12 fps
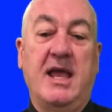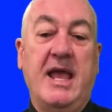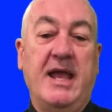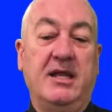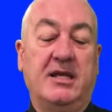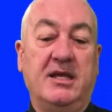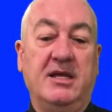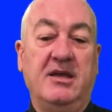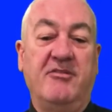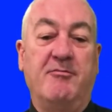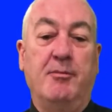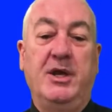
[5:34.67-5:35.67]
and it can
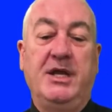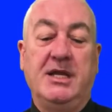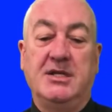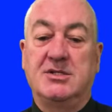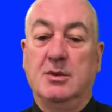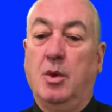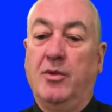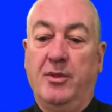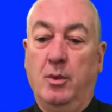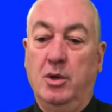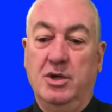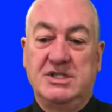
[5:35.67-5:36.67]
give meaning to what the
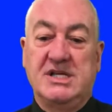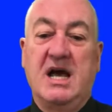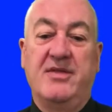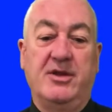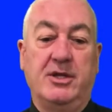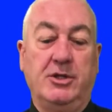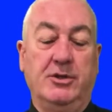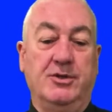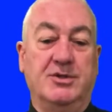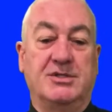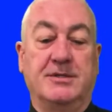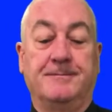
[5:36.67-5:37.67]
words are that are
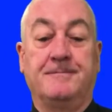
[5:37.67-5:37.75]
used.